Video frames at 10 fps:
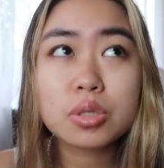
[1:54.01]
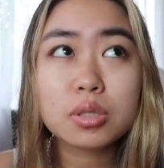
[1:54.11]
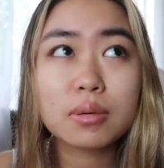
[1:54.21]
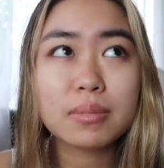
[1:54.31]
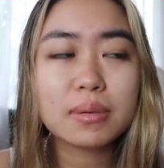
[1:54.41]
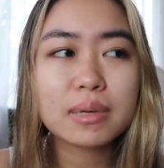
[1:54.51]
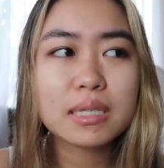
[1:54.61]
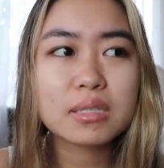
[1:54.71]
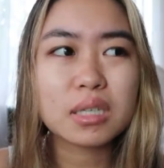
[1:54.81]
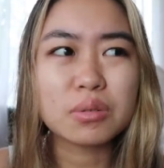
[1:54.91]
so it made my
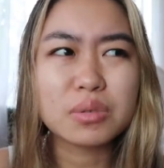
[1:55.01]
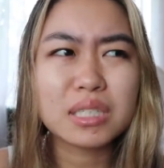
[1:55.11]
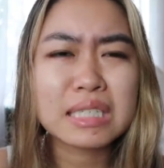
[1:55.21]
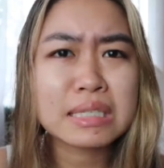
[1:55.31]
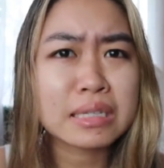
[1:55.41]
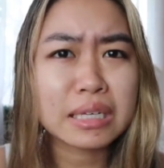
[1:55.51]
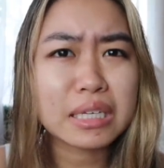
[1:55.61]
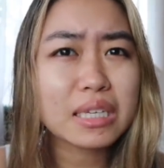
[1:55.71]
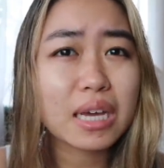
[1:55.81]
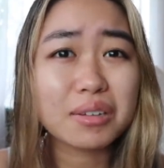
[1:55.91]
skin really
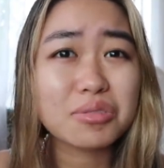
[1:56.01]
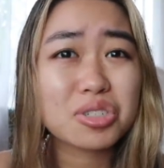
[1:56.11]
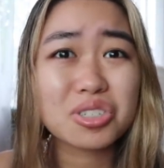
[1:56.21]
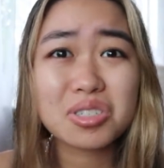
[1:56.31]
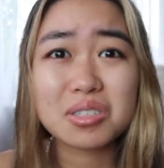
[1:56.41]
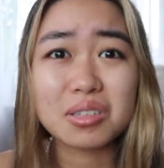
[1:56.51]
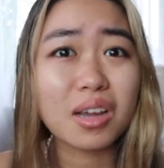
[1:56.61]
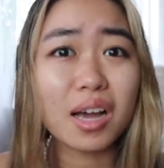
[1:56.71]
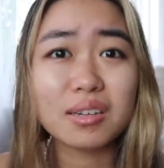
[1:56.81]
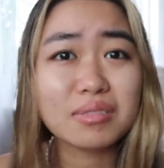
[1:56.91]
sticky and it was just
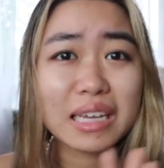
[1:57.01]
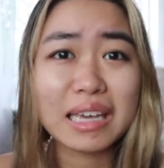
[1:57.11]
not